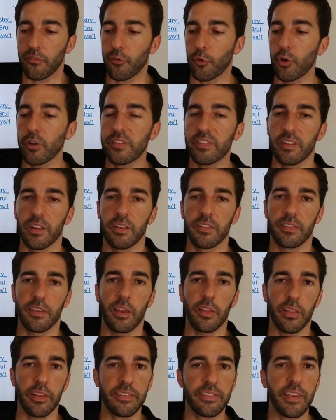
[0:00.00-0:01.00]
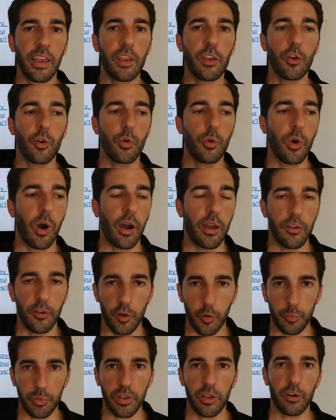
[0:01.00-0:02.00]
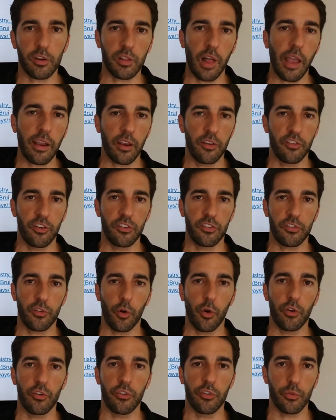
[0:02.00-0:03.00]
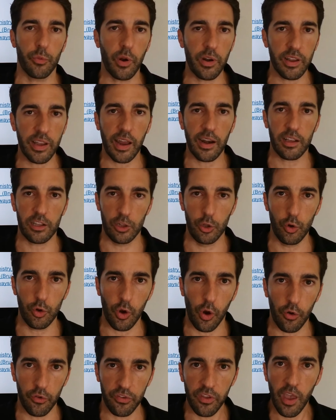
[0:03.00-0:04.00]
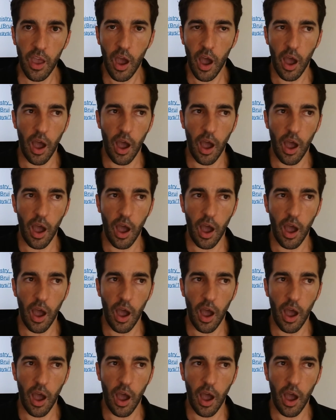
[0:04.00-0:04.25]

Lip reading: For instance, let's say you deplete your glycogen stores and you're running out of glucose,